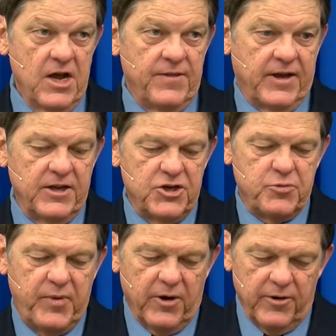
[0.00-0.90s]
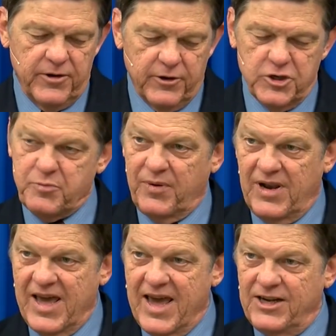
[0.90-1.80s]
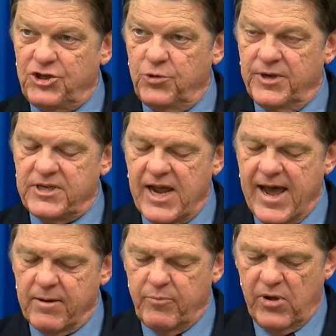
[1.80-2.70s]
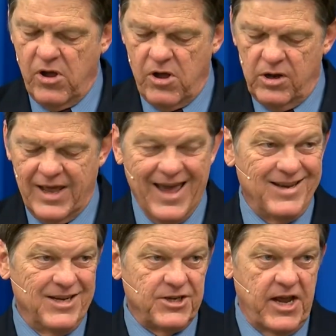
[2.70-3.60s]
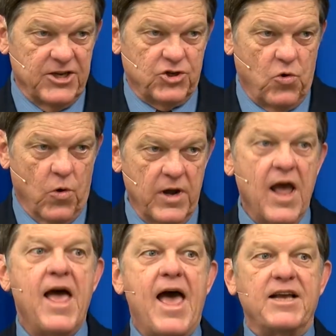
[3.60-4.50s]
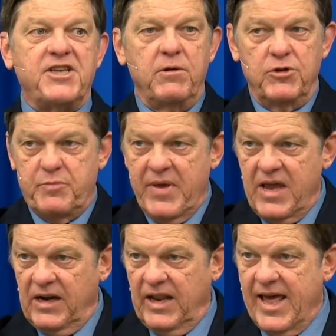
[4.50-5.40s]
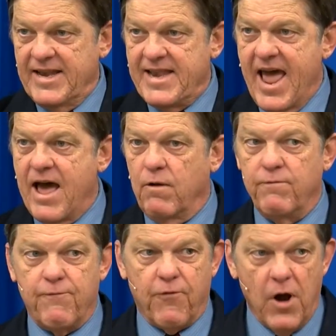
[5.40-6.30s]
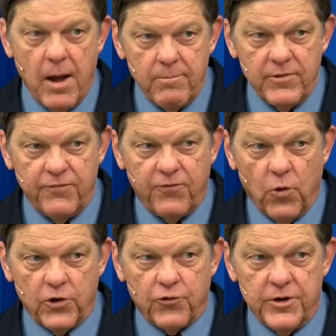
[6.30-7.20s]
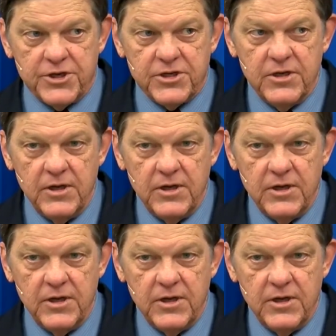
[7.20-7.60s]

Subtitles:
the conspirators planned to attack Paul and his escort as he was being led down from the fortress